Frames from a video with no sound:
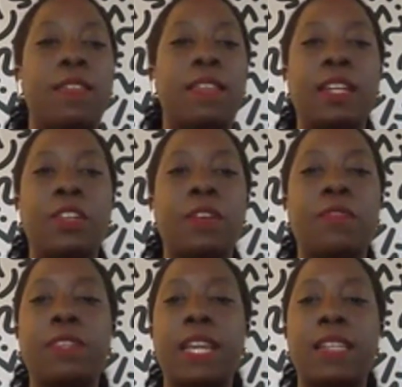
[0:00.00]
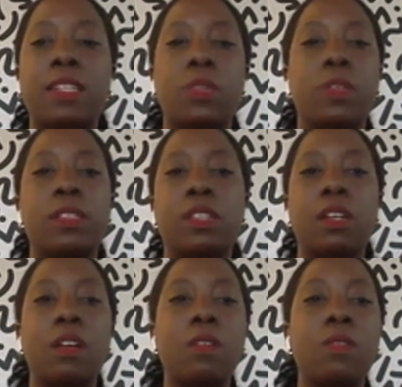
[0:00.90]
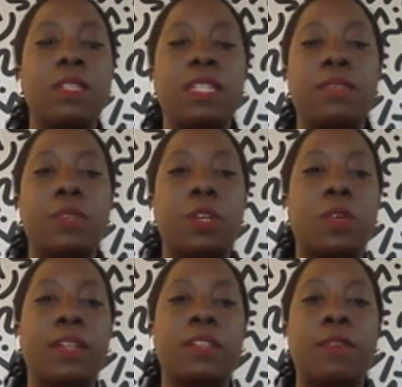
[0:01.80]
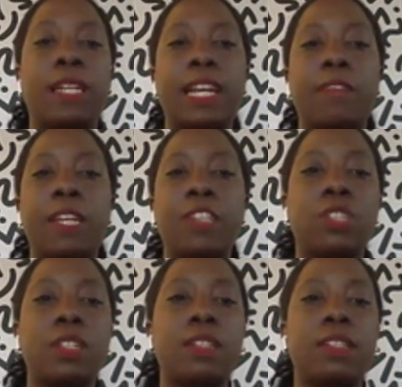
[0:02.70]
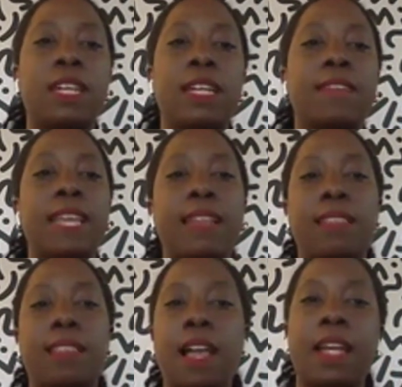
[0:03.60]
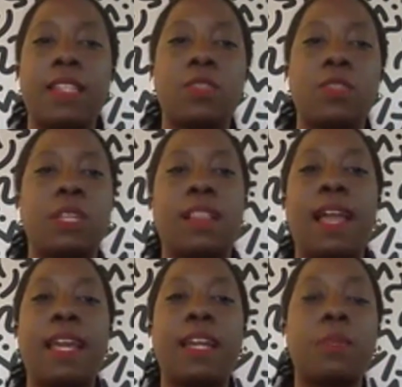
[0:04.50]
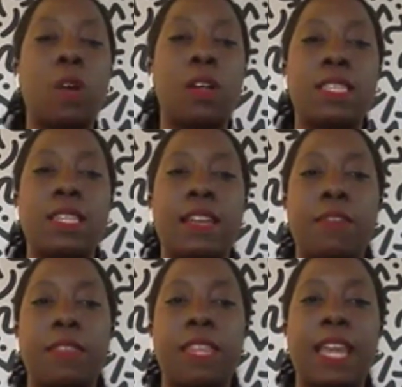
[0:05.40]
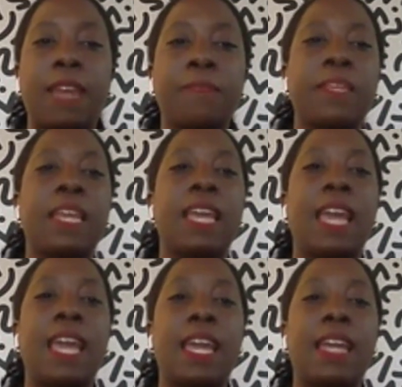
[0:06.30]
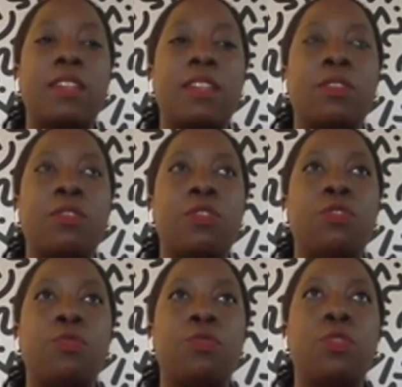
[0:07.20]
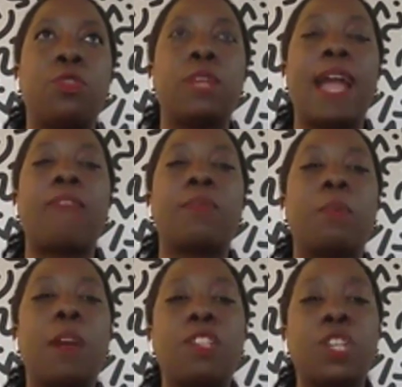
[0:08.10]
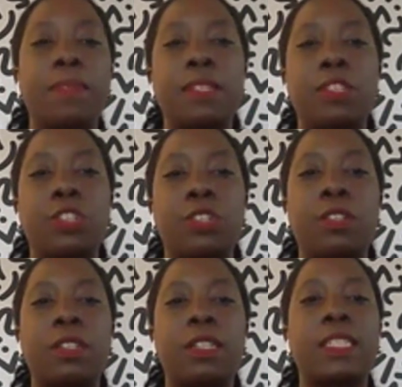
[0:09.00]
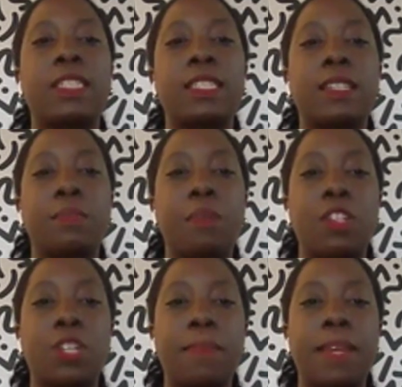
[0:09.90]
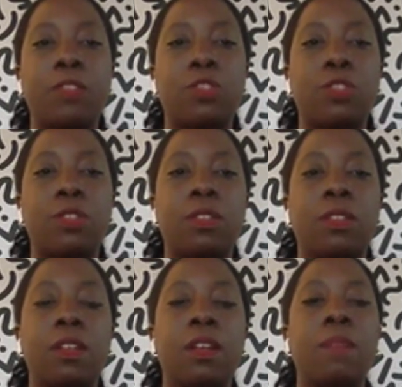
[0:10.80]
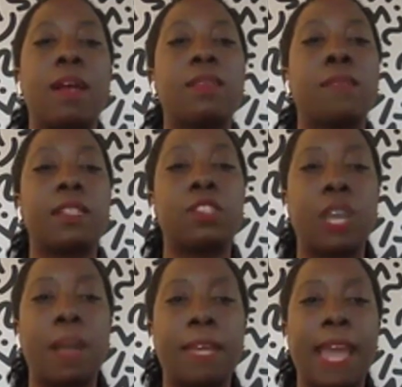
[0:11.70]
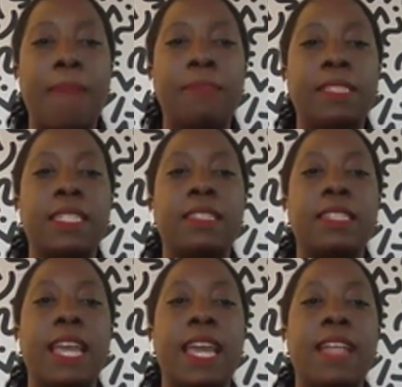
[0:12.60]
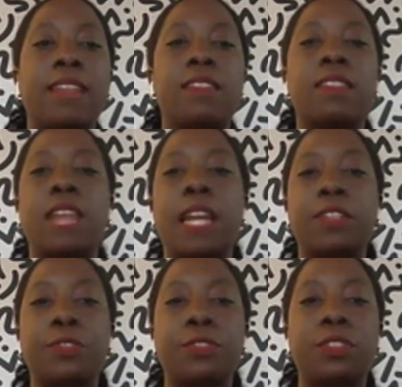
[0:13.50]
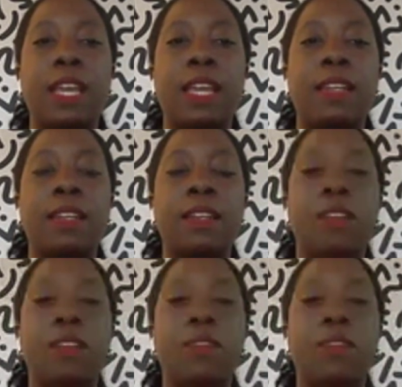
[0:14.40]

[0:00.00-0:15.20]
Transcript: that, everything's according to code and we're going the right direction, deadlines, what the client wants and everything. And you would have a project manager, an assistant project manager, possibly a job captain, and designers. And